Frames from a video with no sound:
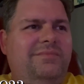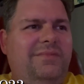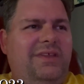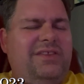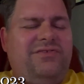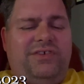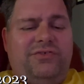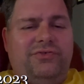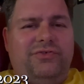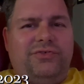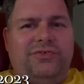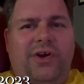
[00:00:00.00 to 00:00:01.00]

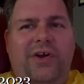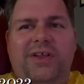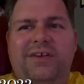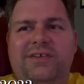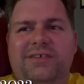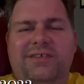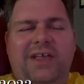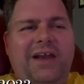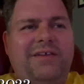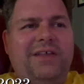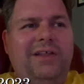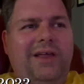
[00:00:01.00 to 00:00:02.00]
incisions are starting to kind
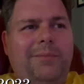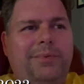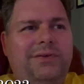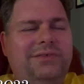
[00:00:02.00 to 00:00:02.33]
of heal up.